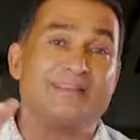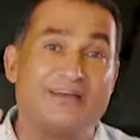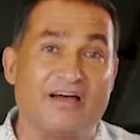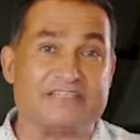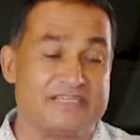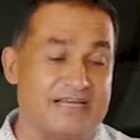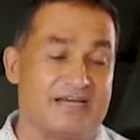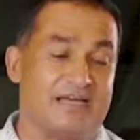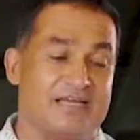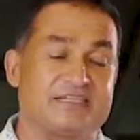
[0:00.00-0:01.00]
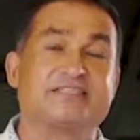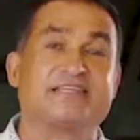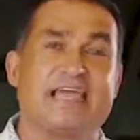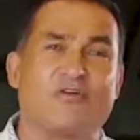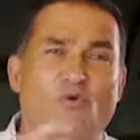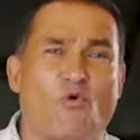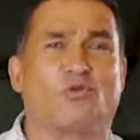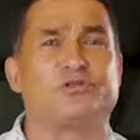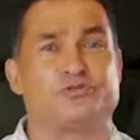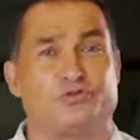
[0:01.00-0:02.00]
The idea is to get
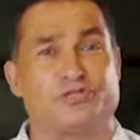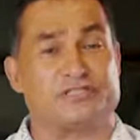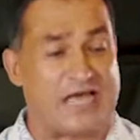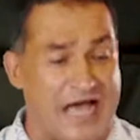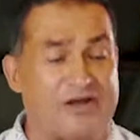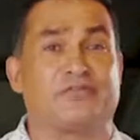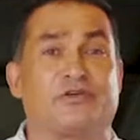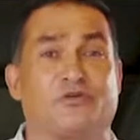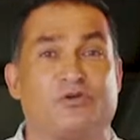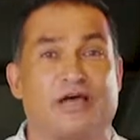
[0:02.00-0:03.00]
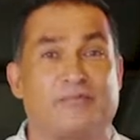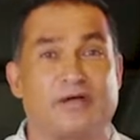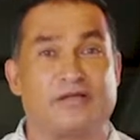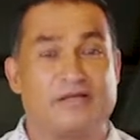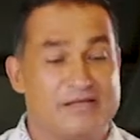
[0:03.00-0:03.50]
all the juices out of the cucumber.